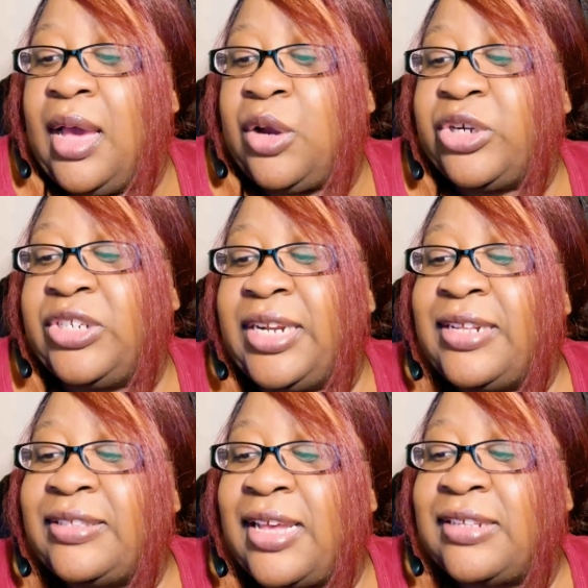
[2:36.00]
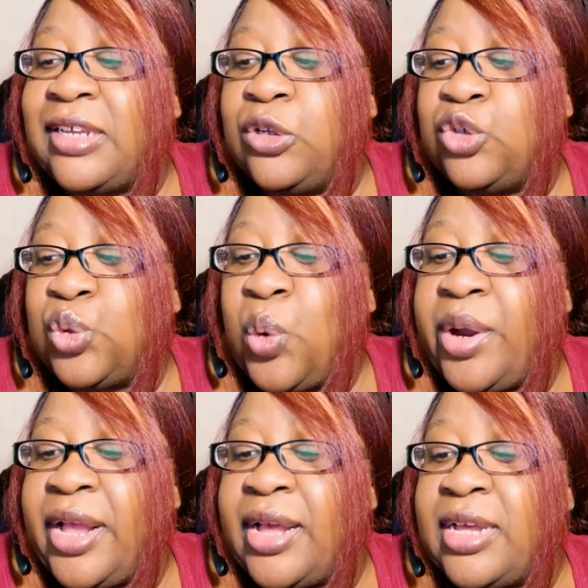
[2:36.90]
Christina says that
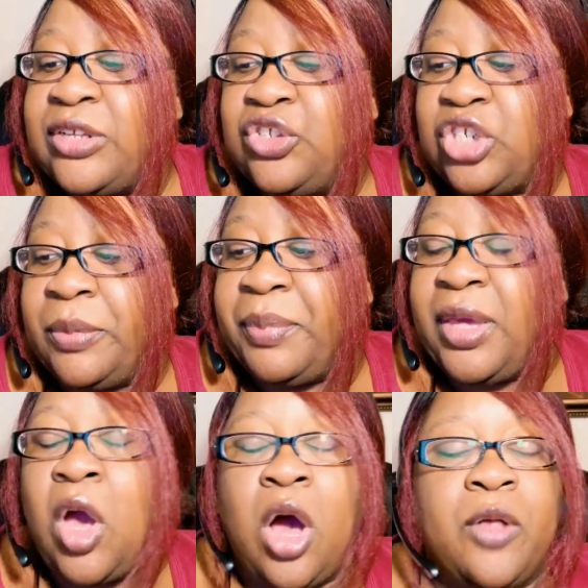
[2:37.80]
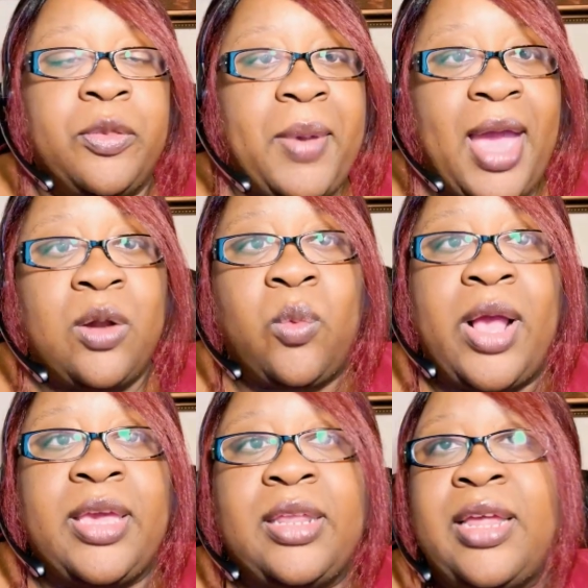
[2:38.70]
LaToya is jumping on the
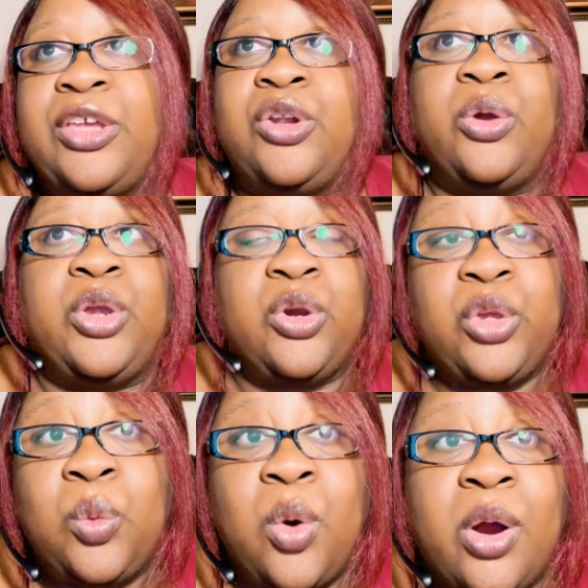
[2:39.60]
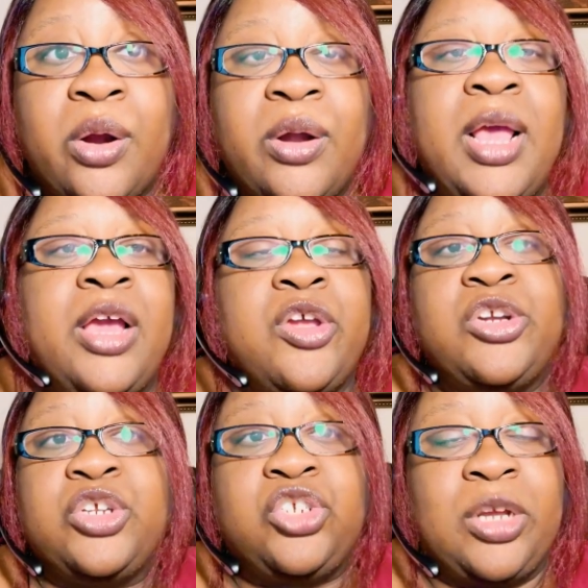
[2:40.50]
bandwagon. Like, you know, here you are.
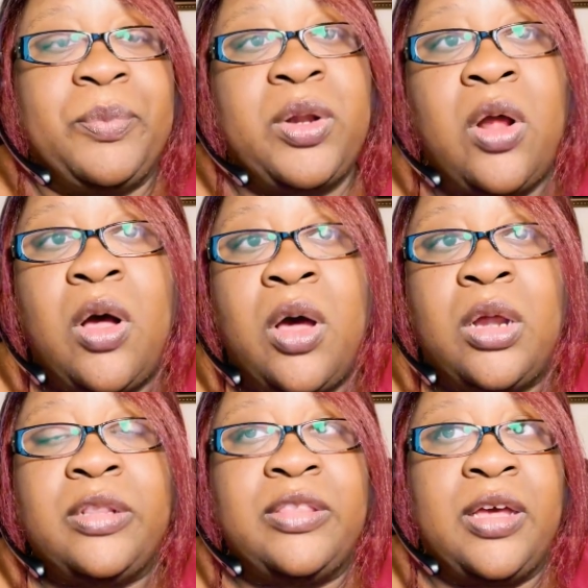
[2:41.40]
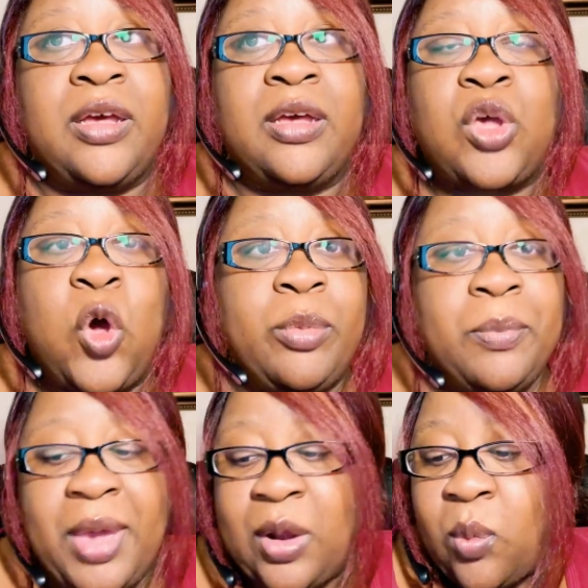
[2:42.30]
You're just jumping on the
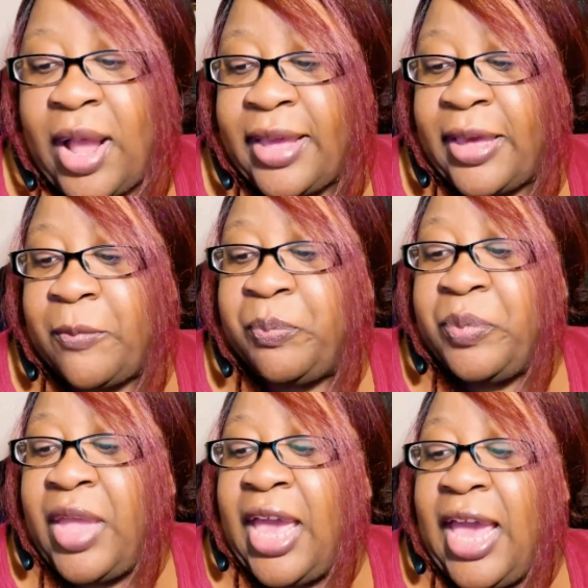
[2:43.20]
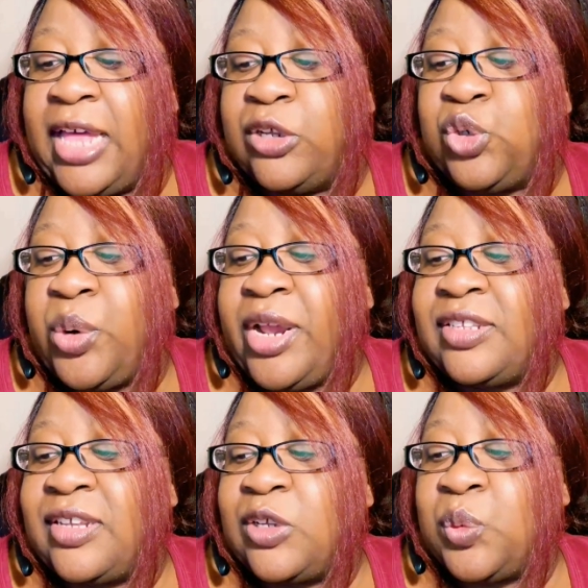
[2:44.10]
Kobe bandwagon. And
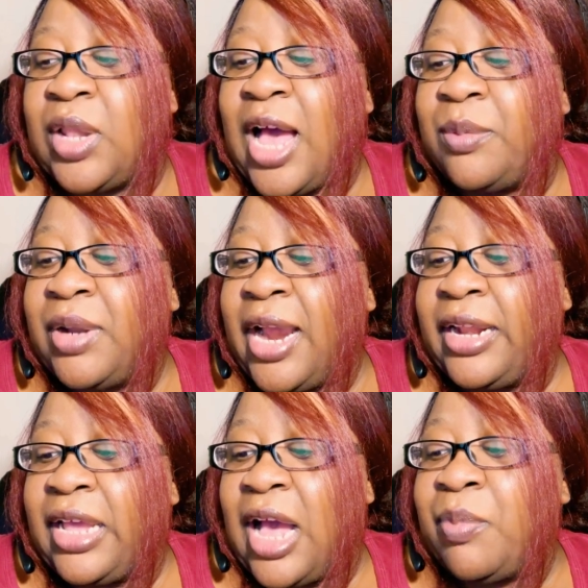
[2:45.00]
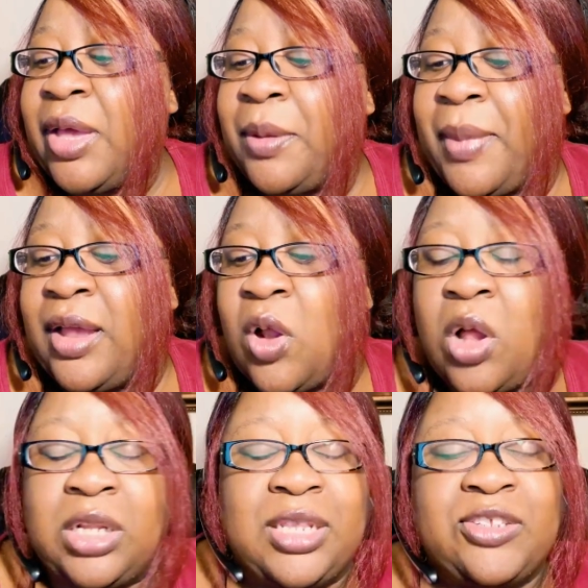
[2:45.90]
LaToya says, well, I'm not about
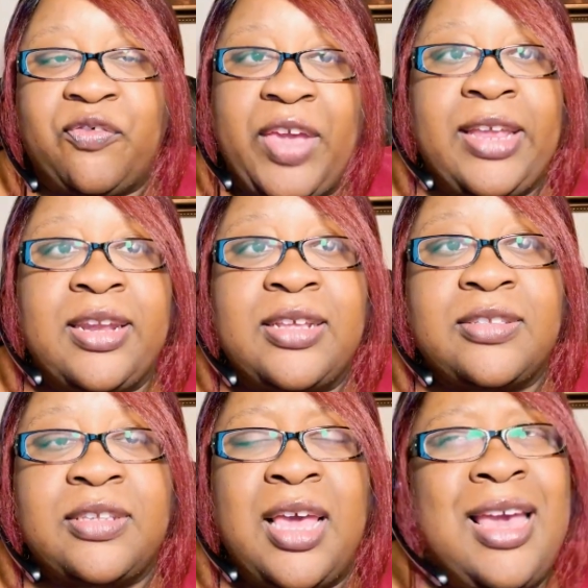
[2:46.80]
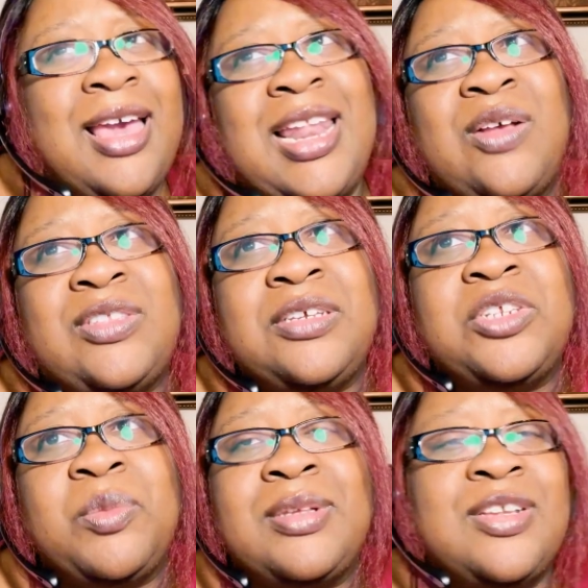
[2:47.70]
all of this fakeness. And I was thinking
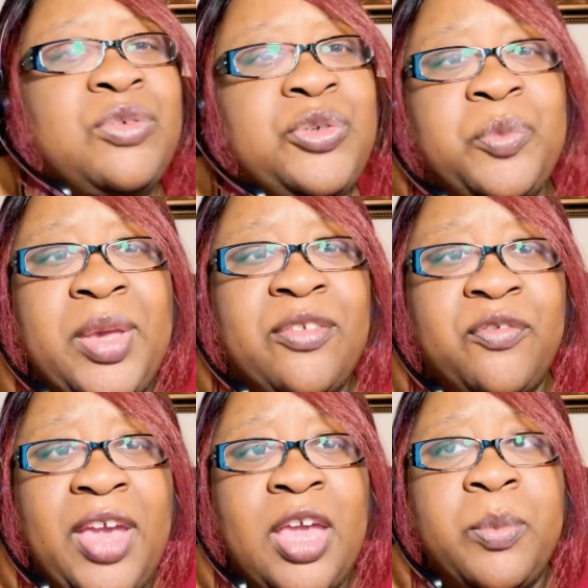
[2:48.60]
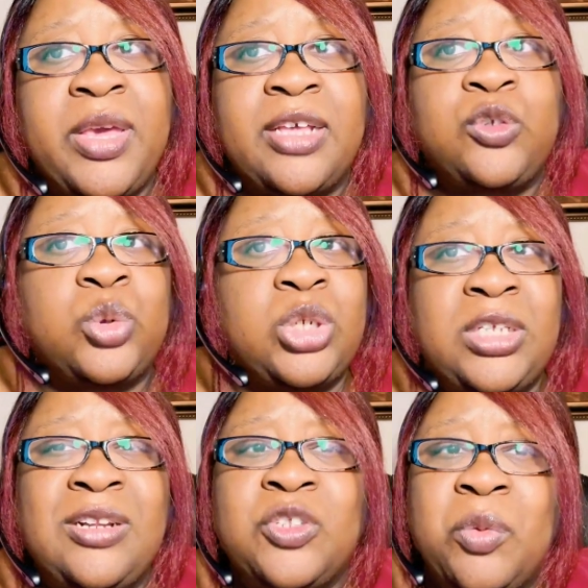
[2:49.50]
to myself, who's being fake? Because
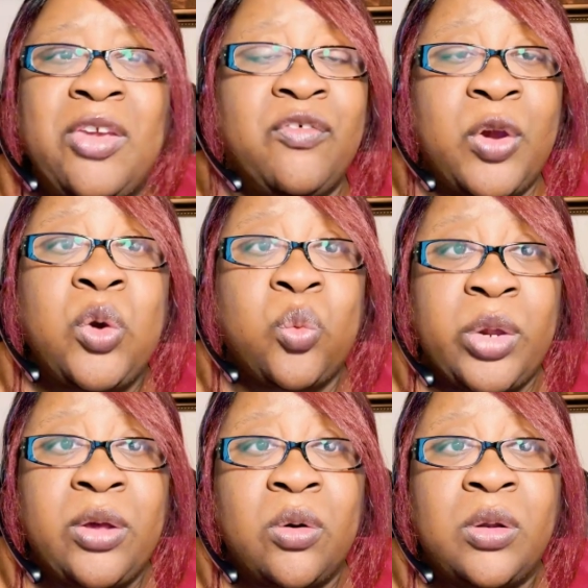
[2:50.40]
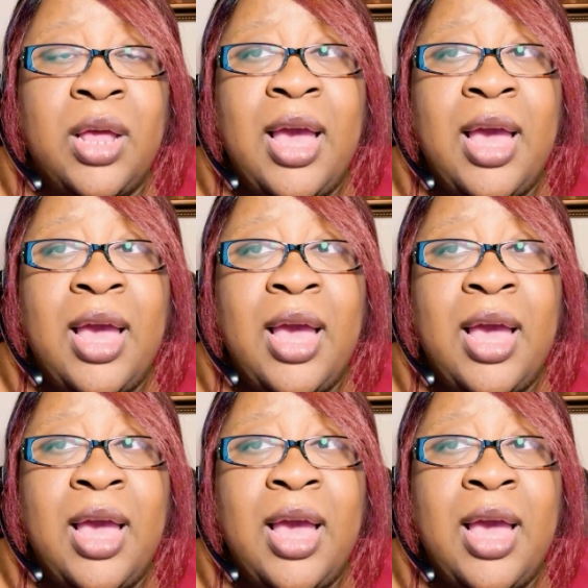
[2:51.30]
Christina is being very real